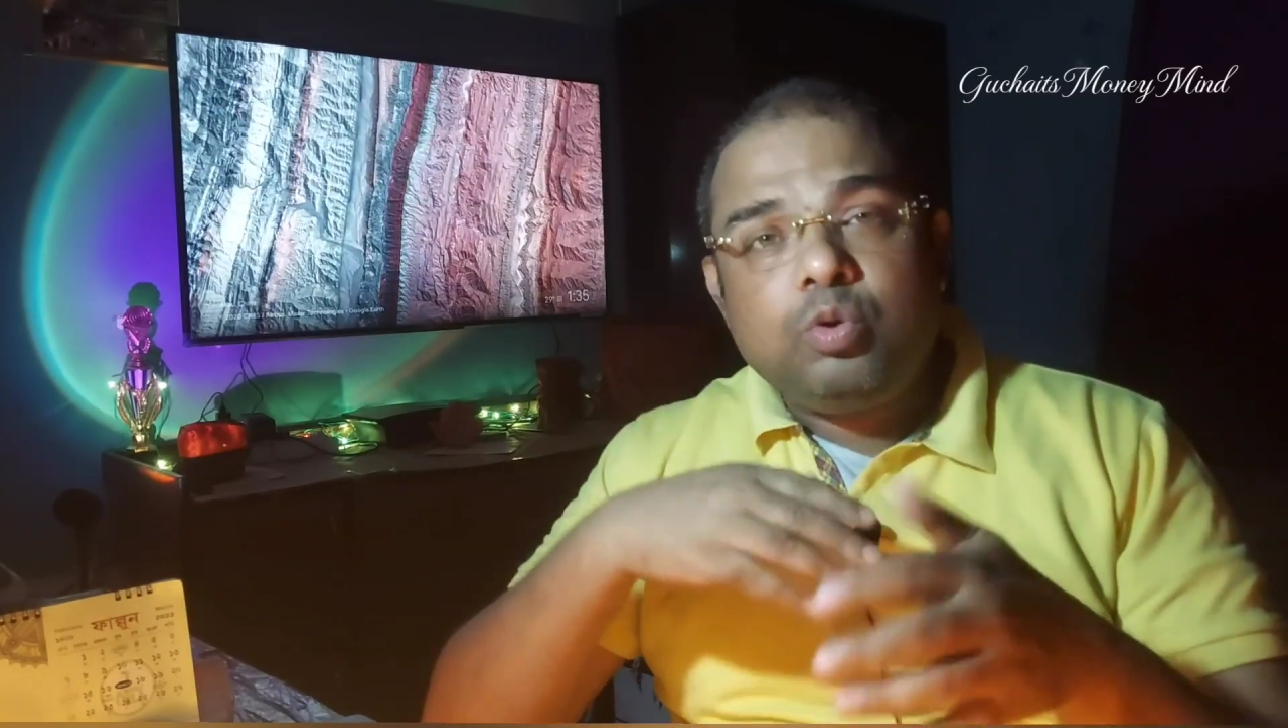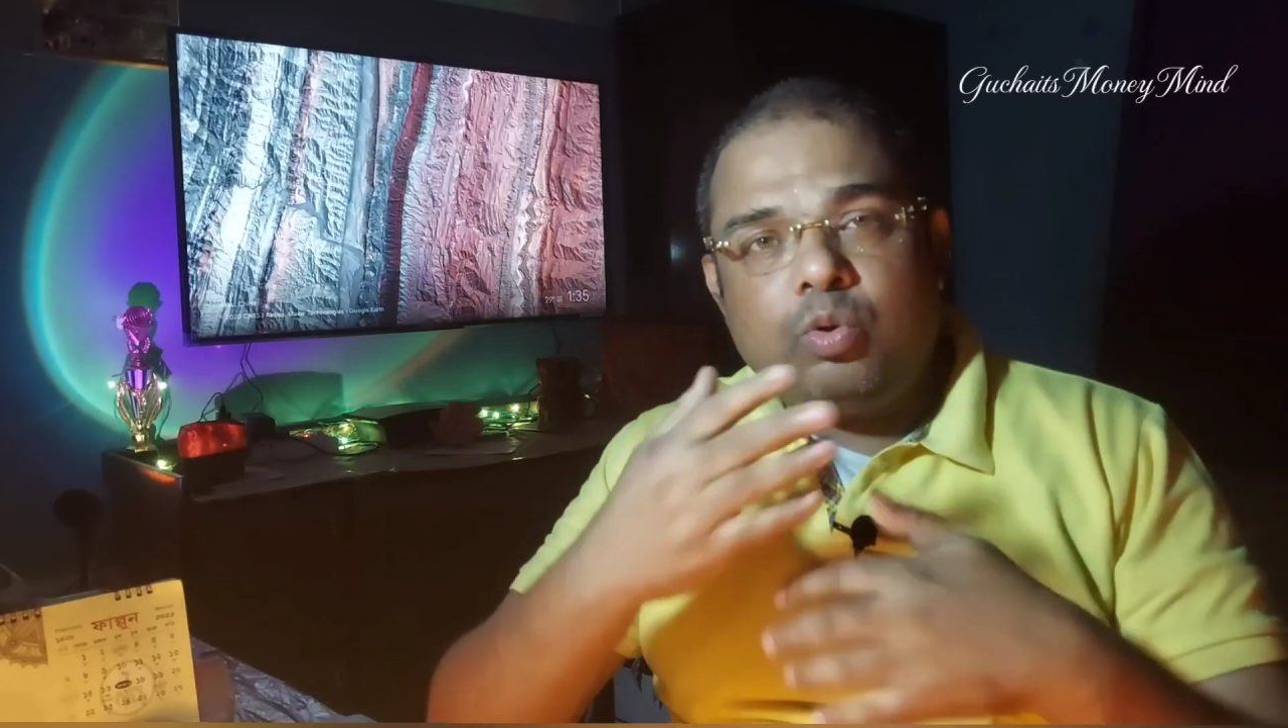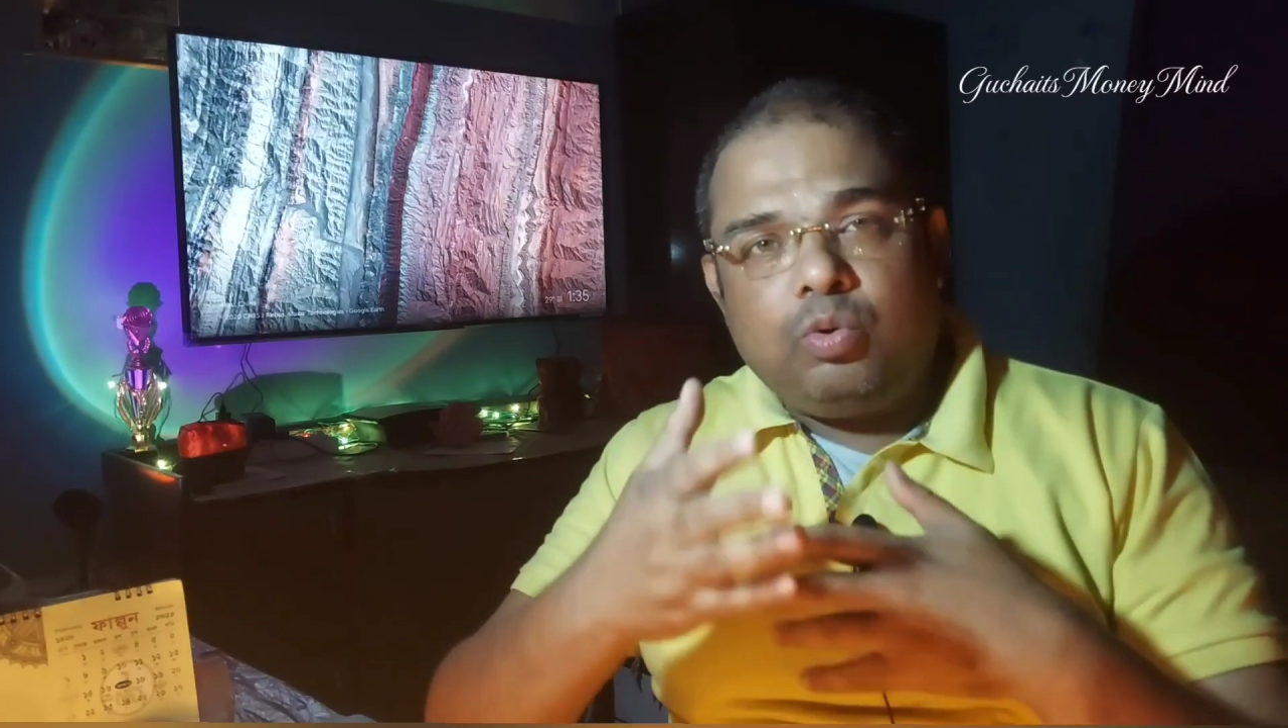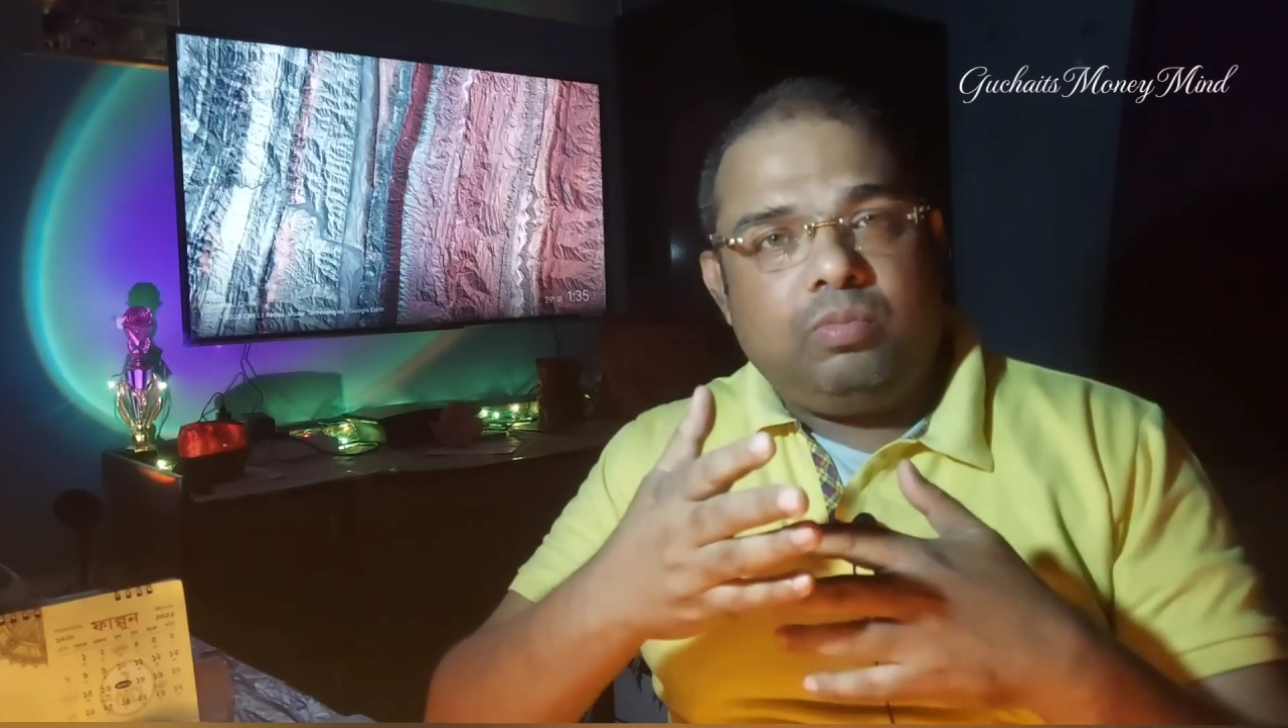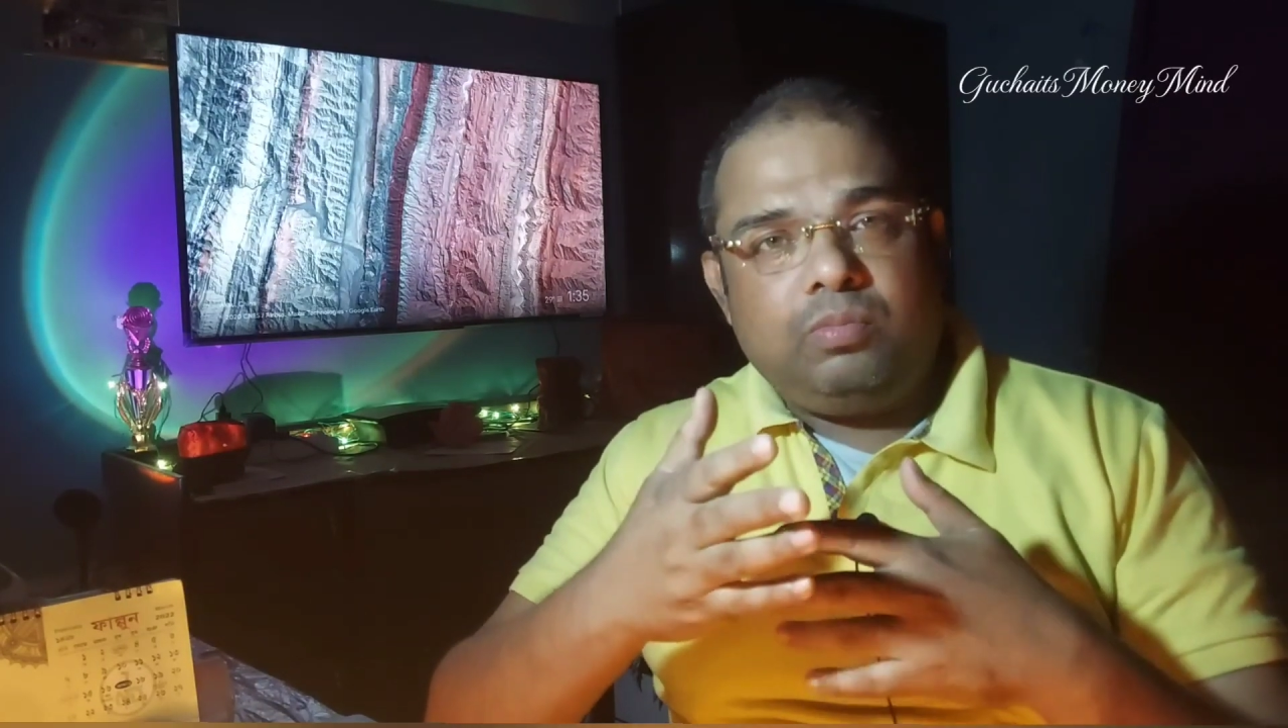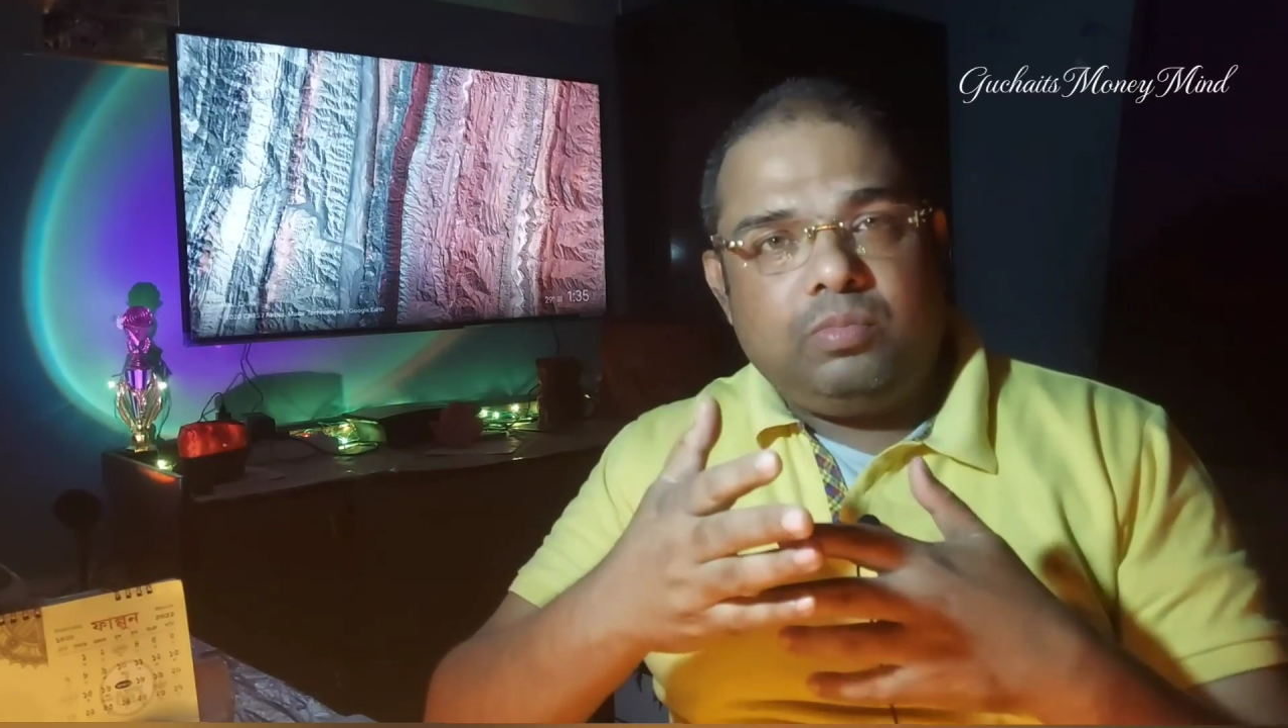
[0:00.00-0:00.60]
grow